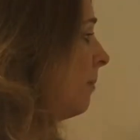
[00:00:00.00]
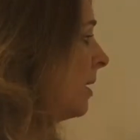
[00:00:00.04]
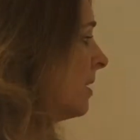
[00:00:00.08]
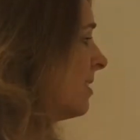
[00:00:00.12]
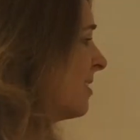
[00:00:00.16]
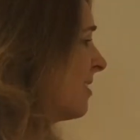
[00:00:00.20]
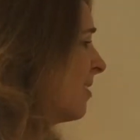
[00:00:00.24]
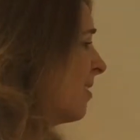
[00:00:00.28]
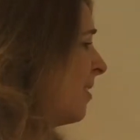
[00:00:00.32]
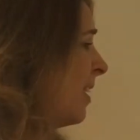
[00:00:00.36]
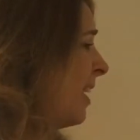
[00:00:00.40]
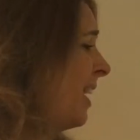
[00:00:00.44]

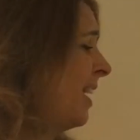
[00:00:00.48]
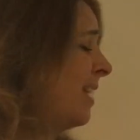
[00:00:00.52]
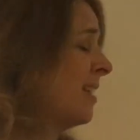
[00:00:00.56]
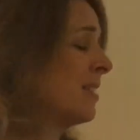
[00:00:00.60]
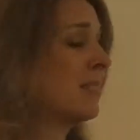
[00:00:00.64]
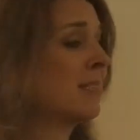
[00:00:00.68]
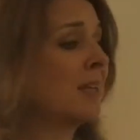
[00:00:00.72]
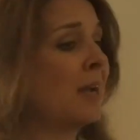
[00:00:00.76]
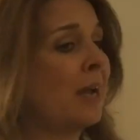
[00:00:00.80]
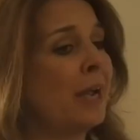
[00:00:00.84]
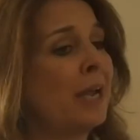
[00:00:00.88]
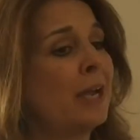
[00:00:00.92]
muscle
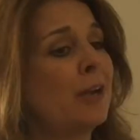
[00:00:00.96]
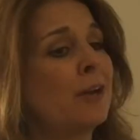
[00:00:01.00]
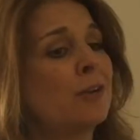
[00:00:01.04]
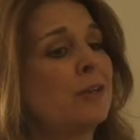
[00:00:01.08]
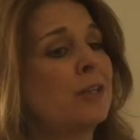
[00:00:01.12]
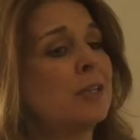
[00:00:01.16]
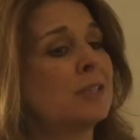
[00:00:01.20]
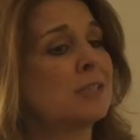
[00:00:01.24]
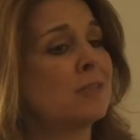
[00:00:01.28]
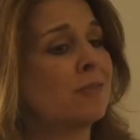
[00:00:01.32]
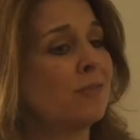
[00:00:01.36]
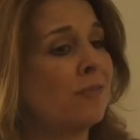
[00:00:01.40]
aches,
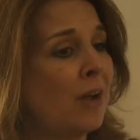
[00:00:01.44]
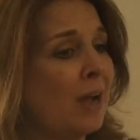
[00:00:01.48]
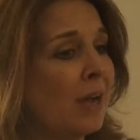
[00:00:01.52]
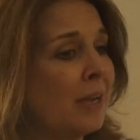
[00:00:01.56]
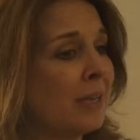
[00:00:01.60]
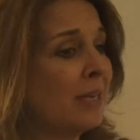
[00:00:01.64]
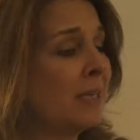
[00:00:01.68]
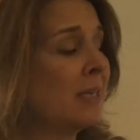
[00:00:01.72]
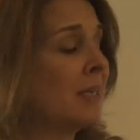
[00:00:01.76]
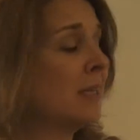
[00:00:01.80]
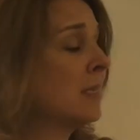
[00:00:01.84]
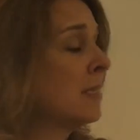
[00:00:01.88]
tiredness,
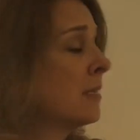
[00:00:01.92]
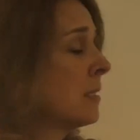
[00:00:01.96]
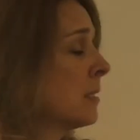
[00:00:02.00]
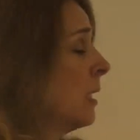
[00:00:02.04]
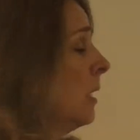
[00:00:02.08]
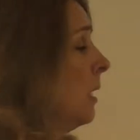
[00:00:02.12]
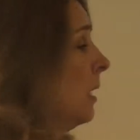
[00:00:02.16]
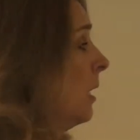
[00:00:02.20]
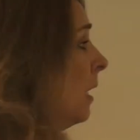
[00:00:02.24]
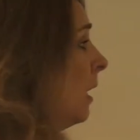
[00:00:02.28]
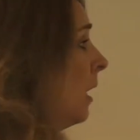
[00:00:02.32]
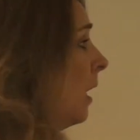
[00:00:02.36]
fogginess.
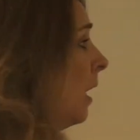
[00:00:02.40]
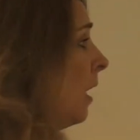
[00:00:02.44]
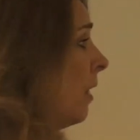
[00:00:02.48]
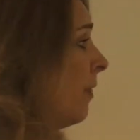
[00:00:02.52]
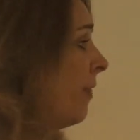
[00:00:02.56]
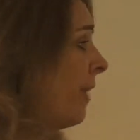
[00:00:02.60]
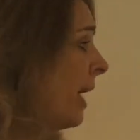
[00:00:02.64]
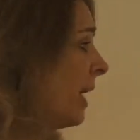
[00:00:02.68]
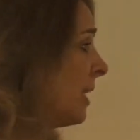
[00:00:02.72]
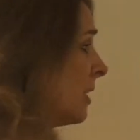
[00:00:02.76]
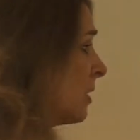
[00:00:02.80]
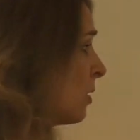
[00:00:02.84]

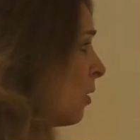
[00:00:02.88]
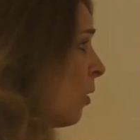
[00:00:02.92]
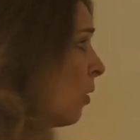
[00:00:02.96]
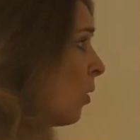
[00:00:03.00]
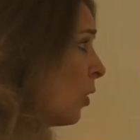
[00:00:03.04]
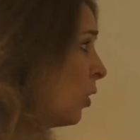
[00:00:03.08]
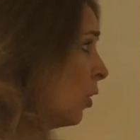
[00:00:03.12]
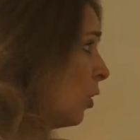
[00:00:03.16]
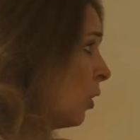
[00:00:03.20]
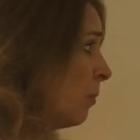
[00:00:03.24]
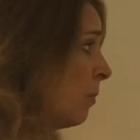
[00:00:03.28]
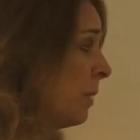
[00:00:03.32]
That
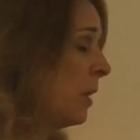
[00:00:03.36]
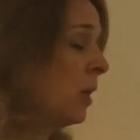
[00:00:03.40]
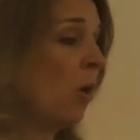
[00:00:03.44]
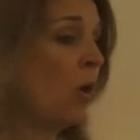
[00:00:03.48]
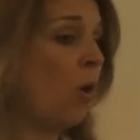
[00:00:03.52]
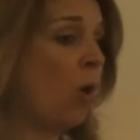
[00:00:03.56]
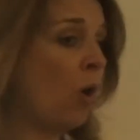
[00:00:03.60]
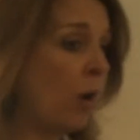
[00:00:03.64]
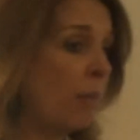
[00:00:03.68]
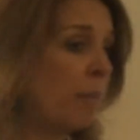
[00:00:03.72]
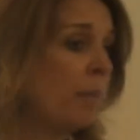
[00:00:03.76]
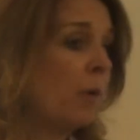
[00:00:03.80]
could be
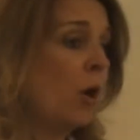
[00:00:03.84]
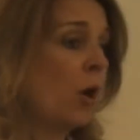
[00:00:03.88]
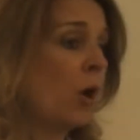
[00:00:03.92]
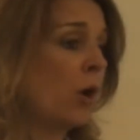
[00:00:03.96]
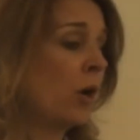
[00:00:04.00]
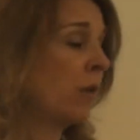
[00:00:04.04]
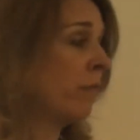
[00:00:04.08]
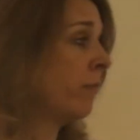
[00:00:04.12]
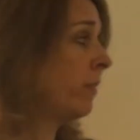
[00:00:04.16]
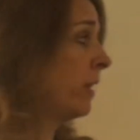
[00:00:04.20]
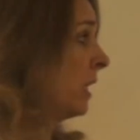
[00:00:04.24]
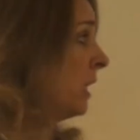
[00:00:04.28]
all
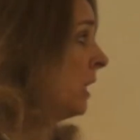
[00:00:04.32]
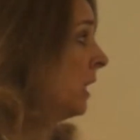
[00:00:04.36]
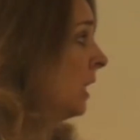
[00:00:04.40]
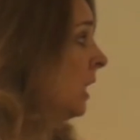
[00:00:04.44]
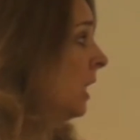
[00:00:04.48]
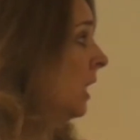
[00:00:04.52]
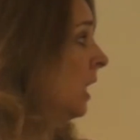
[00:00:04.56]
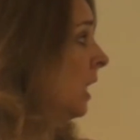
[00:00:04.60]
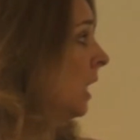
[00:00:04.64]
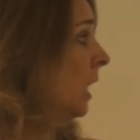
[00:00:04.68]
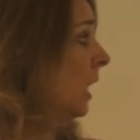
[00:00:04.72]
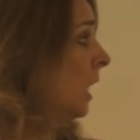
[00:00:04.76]
part of it.
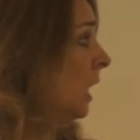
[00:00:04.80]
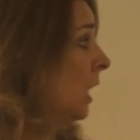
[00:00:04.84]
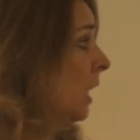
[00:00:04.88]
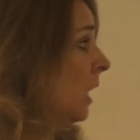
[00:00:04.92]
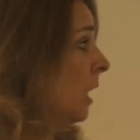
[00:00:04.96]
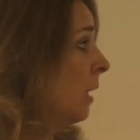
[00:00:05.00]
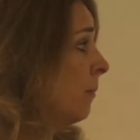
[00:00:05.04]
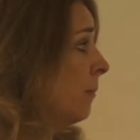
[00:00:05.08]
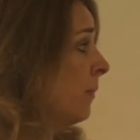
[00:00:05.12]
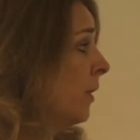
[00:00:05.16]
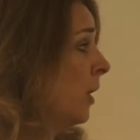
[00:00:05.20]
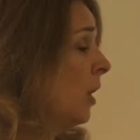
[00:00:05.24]

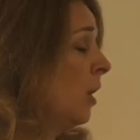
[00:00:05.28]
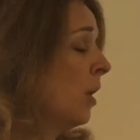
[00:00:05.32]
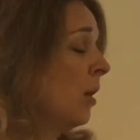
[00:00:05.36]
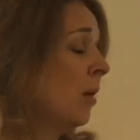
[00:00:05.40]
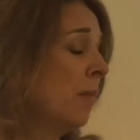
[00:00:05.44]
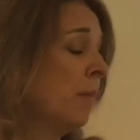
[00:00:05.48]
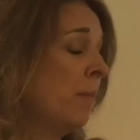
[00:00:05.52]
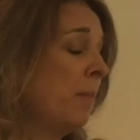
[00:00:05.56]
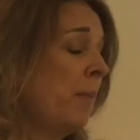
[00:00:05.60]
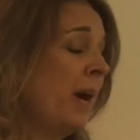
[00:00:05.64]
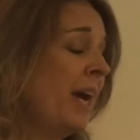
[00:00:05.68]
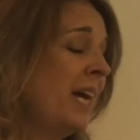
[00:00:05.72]

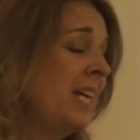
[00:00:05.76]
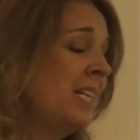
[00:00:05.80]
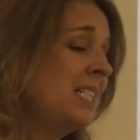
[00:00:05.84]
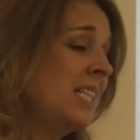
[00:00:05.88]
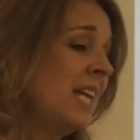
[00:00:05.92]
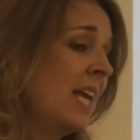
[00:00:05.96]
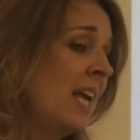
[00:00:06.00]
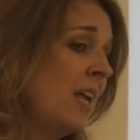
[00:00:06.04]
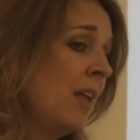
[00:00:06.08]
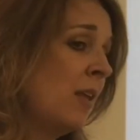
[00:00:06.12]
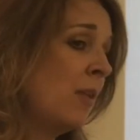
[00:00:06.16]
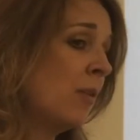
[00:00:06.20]
By
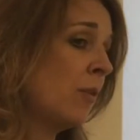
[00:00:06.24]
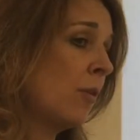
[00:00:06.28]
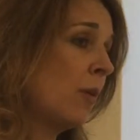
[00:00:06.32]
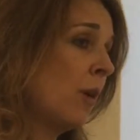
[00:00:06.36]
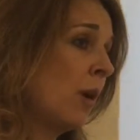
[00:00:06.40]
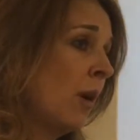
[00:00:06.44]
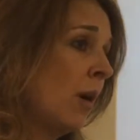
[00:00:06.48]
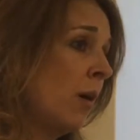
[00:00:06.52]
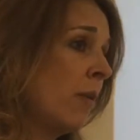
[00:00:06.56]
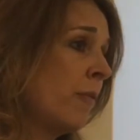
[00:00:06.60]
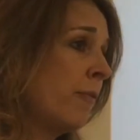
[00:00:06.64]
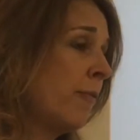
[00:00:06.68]
day
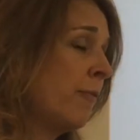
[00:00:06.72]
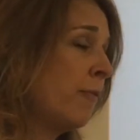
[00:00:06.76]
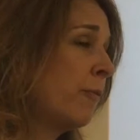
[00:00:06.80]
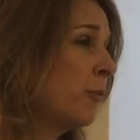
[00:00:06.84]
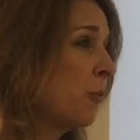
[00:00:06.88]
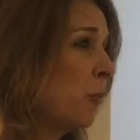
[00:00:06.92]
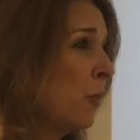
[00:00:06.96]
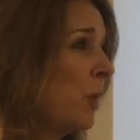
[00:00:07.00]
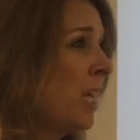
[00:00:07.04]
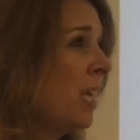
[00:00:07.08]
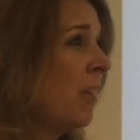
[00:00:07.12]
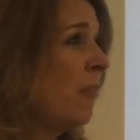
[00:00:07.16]

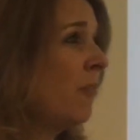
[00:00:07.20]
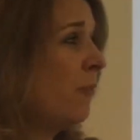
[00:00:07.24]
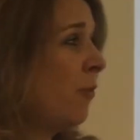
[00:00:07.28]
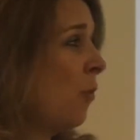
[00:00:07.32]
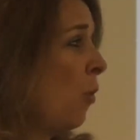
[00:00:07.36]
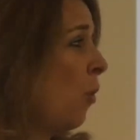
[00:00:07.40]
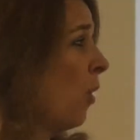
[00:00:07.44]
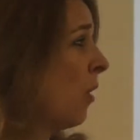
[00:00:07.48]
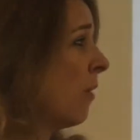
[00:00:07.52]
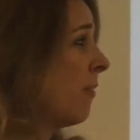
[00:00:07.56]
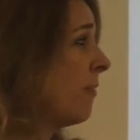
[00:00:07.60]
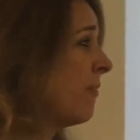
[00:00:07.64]
3,
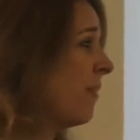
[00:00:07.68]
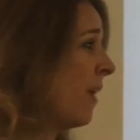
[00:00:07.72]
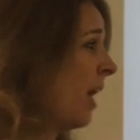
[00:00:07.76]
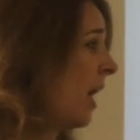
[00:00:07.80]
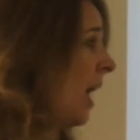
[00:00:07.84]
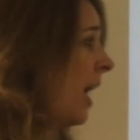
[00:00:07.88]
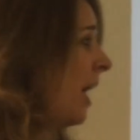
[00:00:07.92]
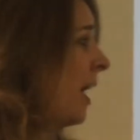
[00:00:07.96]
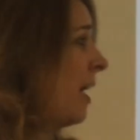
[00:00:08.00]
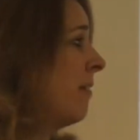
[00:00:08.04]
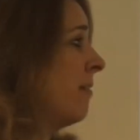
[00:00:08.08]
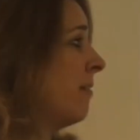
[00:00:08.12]
4,
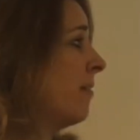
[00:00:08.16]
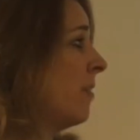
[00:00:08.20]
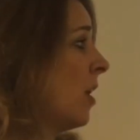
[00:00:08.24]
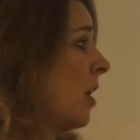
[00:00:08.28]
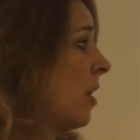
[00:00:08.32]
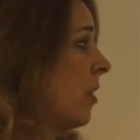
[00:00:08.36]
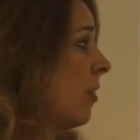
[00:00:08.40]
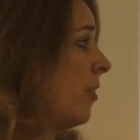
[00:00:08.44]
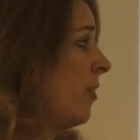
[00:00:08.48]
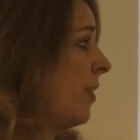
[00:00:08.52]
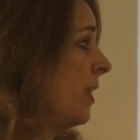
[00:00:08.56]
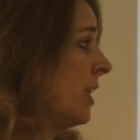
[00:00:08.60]
5,
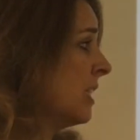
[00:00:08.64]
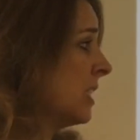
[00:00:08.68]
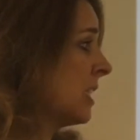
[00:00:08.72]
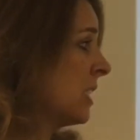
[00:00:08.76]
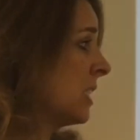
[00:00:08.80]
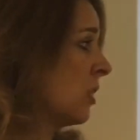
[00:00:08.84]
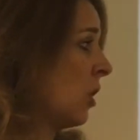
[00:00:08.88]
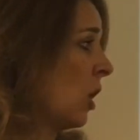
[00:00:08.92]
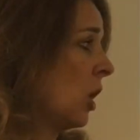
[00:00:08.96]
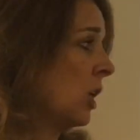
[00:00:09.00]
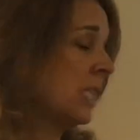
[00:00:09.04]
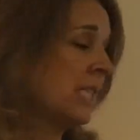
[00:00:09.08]
this
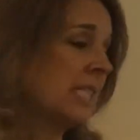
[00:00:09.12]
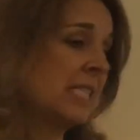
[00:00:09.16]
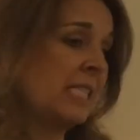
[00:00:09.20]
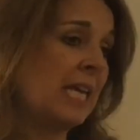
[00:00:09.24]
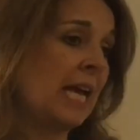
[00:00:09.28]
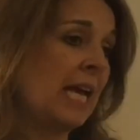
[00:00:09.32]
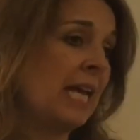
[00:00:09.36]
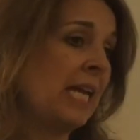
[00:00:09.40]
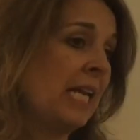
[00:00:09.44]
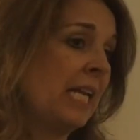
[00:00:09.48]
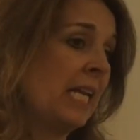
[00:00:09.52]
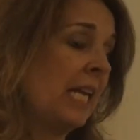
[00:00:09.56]
starts
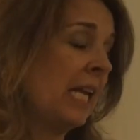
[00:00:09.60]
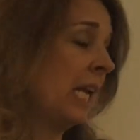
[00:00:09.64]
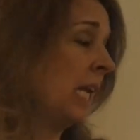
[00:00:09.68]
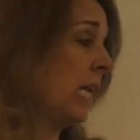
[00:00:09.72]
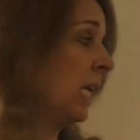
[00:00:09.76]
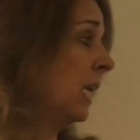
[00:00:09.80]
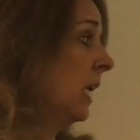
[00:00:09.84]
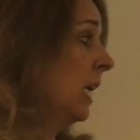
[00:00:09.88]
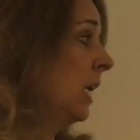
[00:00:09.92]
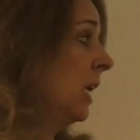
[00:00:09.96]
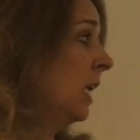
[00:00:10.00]
setting in.